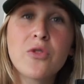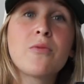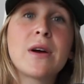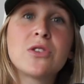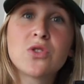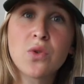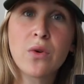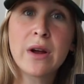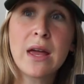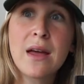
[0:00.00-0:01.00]
through my
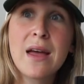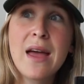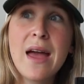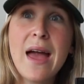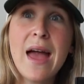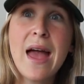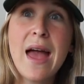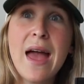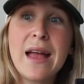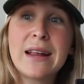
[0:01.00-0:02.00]
story,
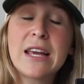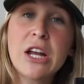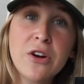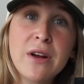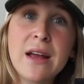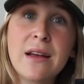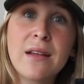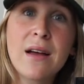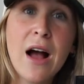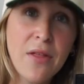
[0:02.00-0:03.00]
and
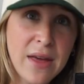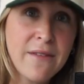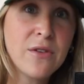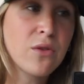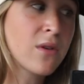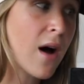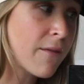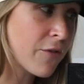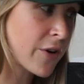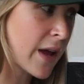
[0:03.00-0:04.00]
hearing how they feel
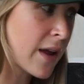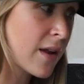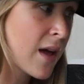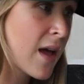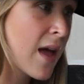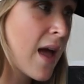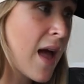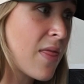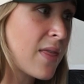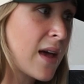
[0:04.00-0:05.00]
comforted
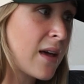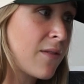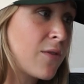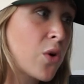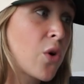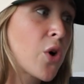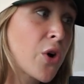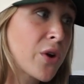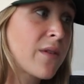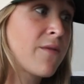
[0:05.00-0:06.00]
and they feel
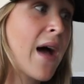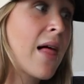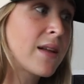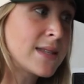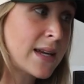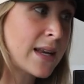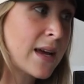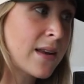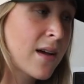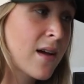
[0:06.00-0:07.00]
heard and
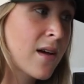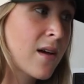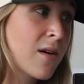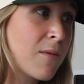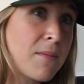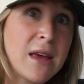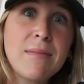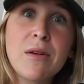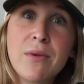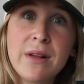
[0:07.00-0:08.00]
validated
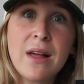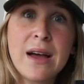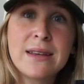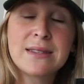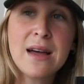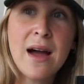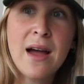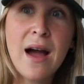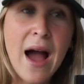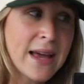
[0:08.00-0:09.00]
made me realize
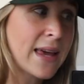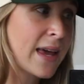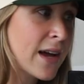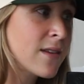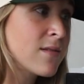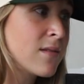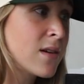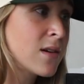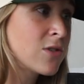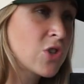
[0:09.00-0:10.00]
that I
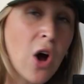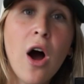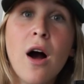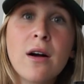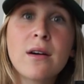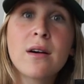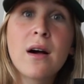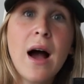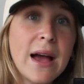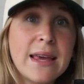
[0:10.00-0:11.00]
can talk.
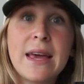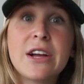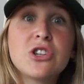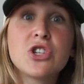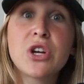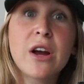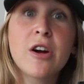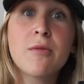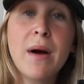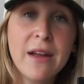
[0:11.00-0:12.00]
I can
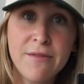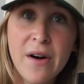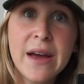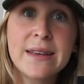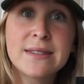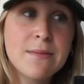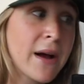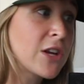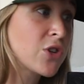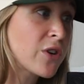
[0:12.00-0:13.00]
share my advice
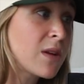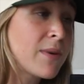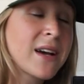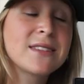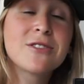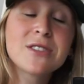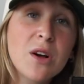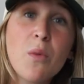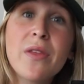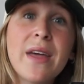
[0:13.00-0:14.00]
and my journey because
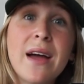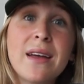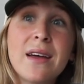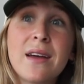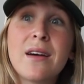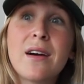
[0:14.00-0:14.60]
there's someone that